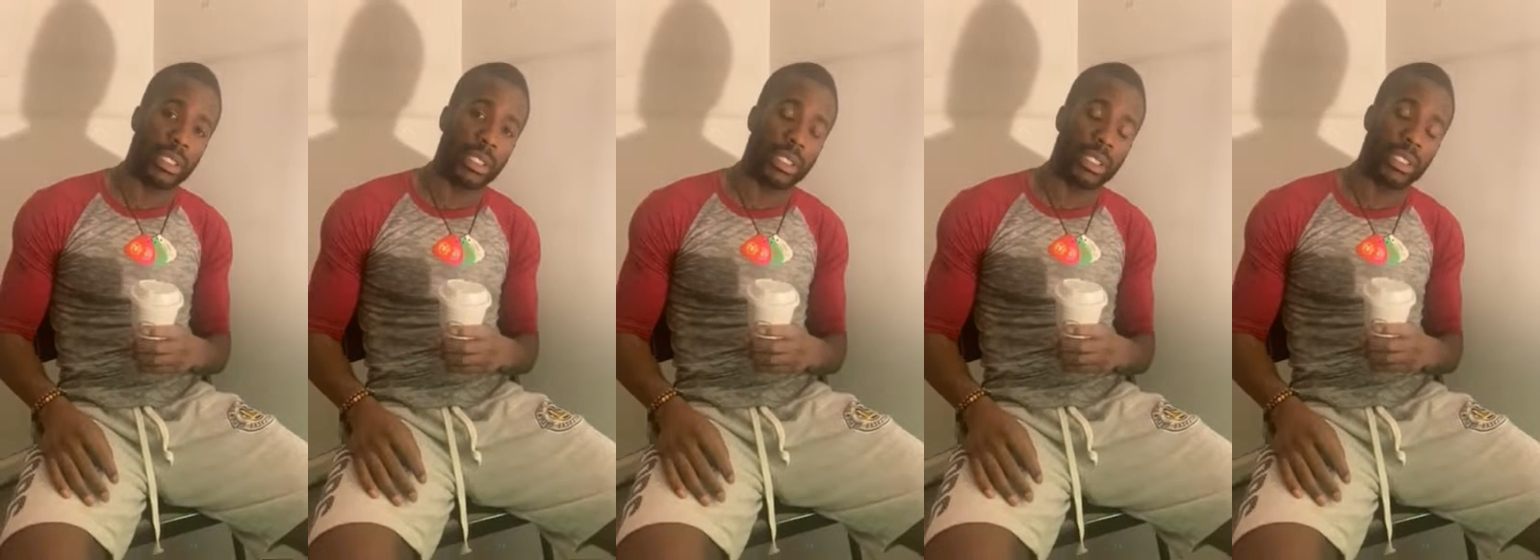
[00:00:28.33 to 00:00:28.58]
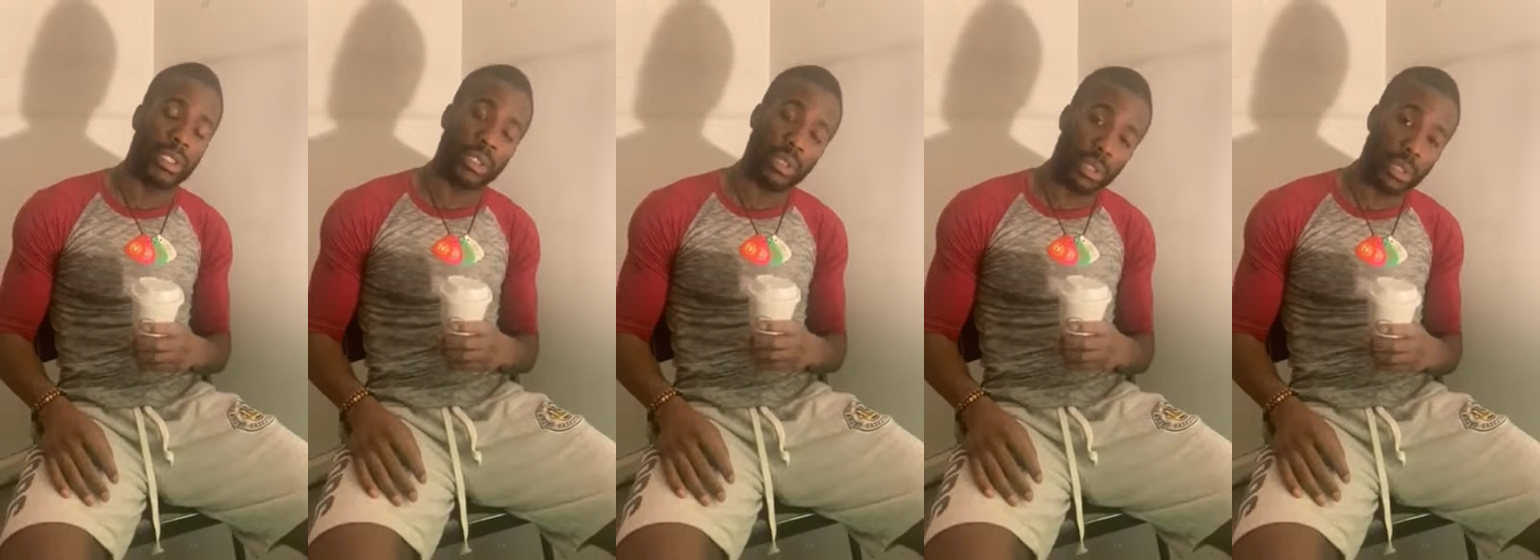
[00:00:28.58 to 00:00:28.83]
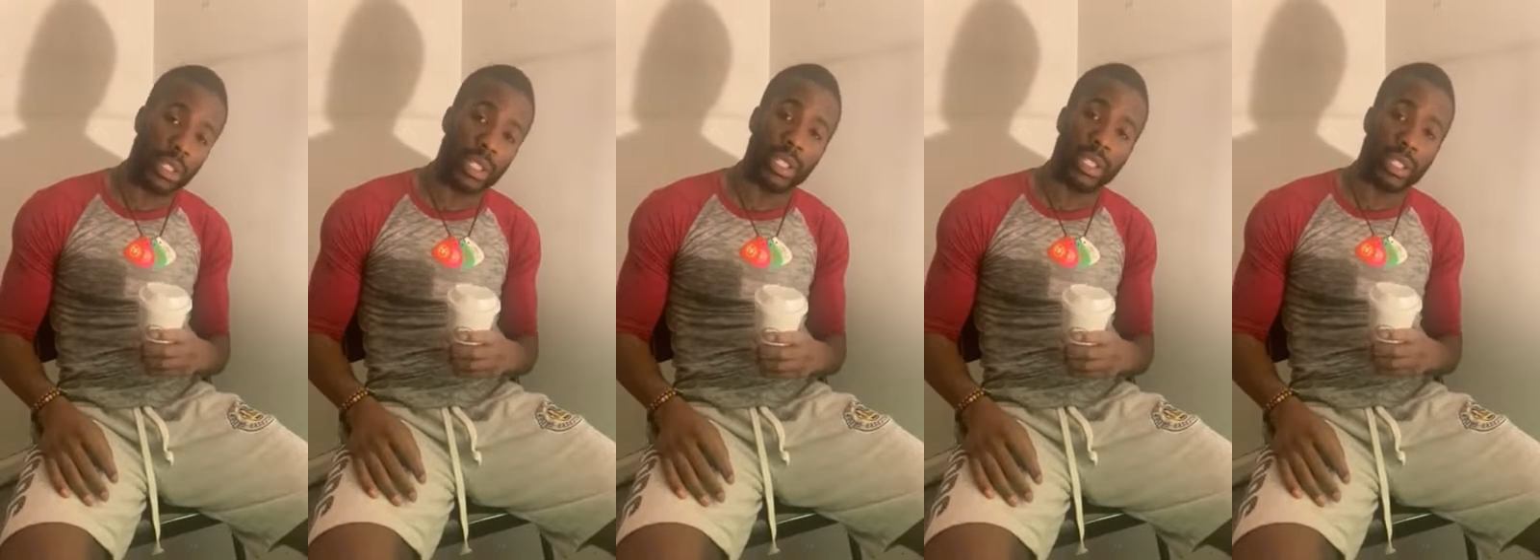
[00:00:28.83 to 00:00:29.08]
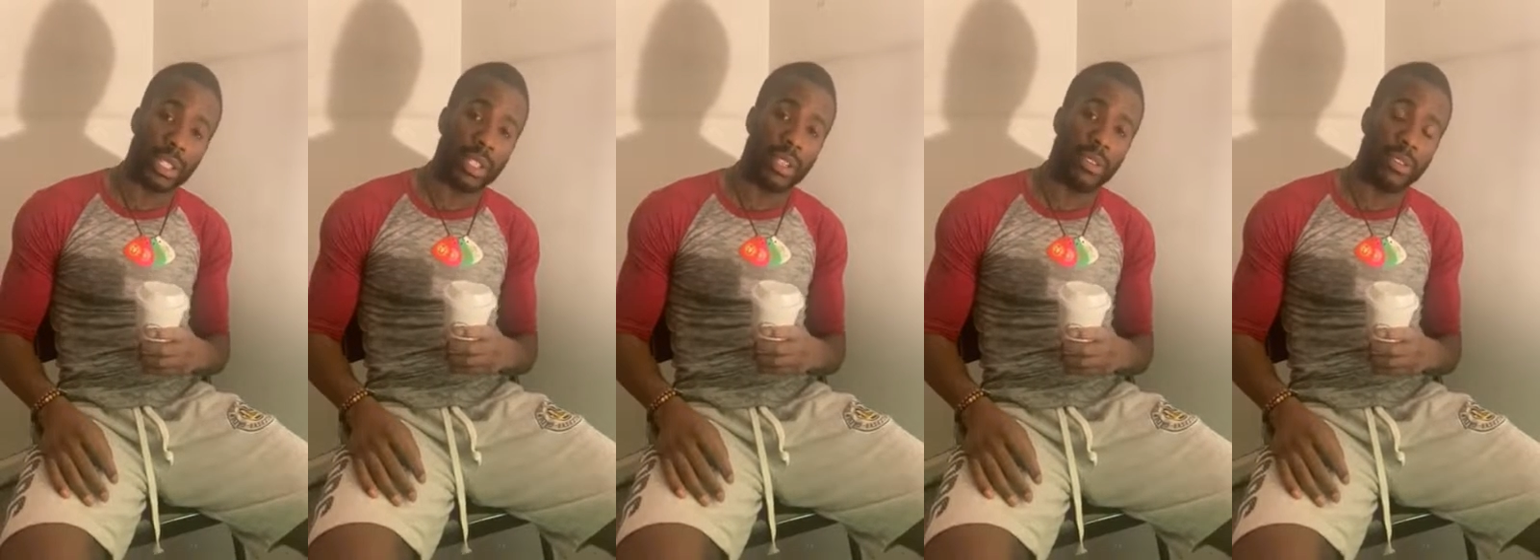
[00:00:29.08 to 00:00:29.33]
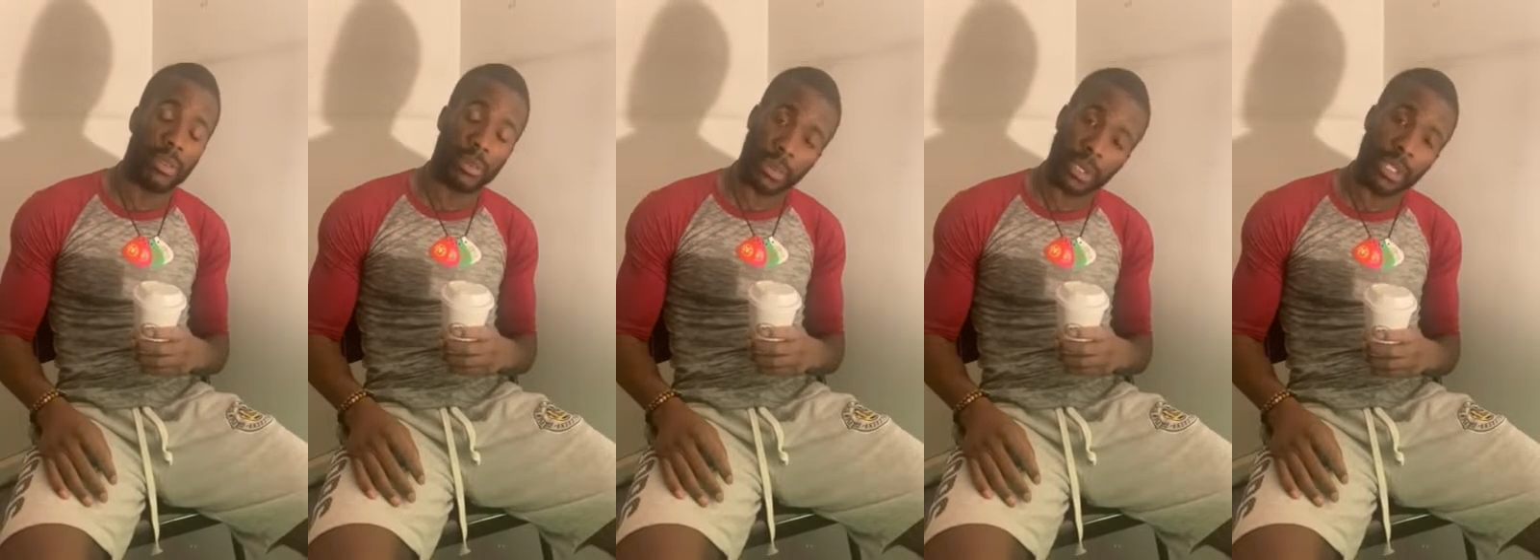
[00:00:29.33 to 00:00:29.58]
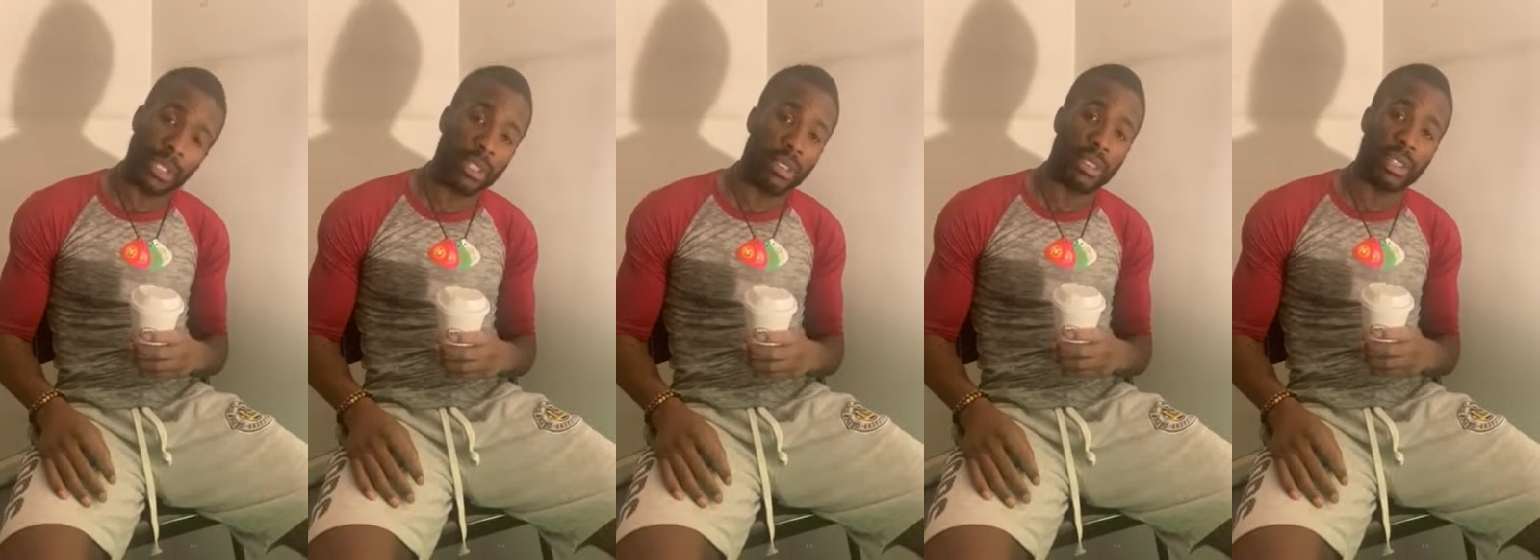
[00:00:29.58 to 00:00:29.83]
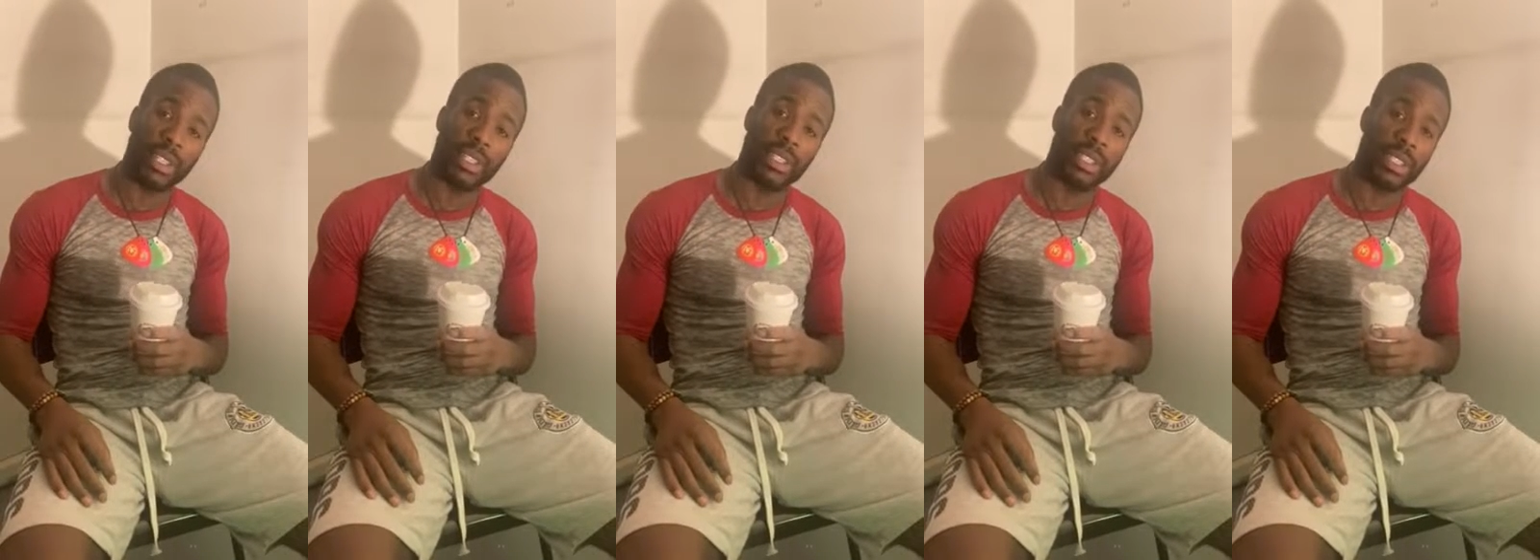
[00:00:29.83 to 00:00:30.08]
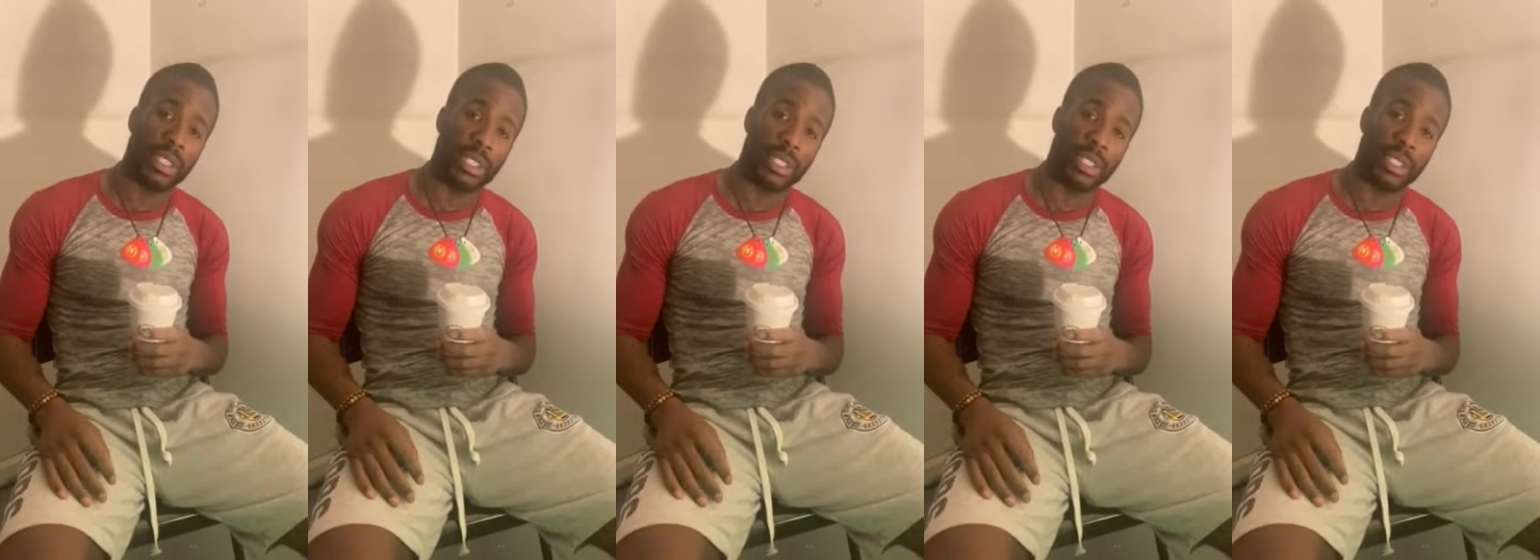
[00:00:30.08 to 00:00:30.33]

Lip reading: Enjoy yourself. I'm serious.